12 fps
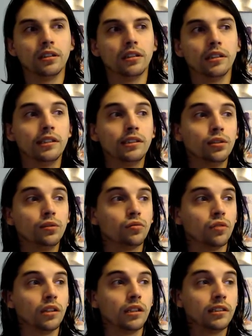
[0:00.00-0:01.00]
It's
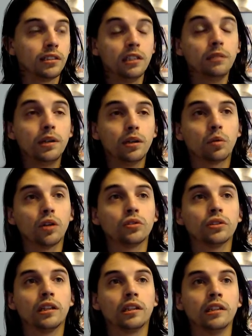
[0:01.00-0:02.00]
going to be a
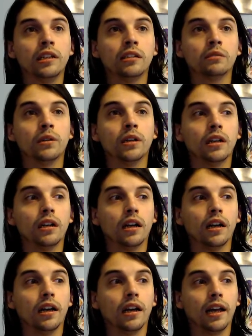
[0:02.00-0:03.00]
well-selling game,
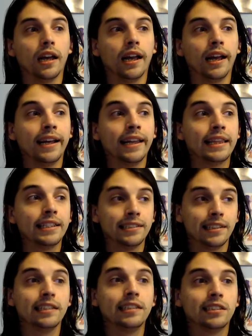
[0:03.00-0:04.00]
and this
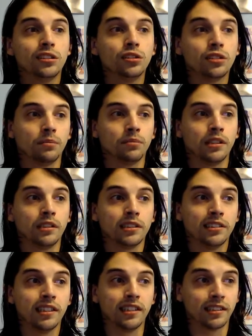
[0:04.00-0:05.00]
leads to something
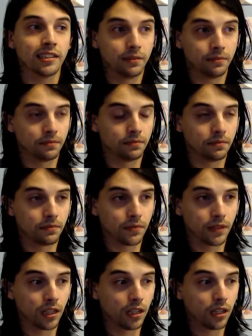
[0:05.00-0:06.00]
distinct.
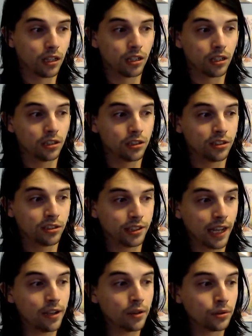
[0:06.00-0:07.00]

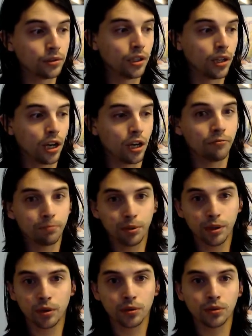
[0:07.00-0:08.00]
Sales of
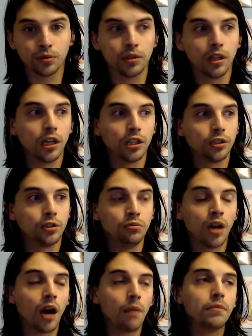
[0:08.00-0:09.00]
pre-orders do
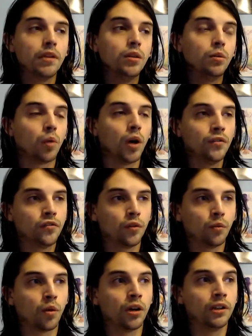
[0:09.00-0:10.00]
not mean
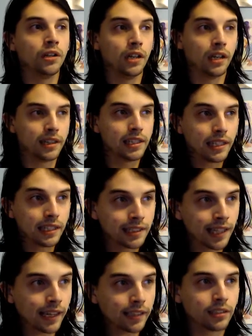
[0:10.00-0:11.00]
one-for-one the
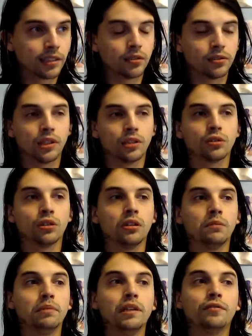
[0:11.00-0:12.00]
exact sales that are going to
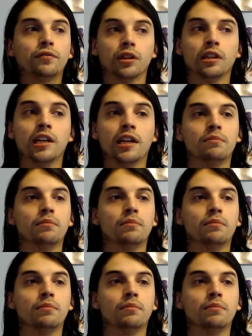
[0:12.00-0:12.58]
be for the game.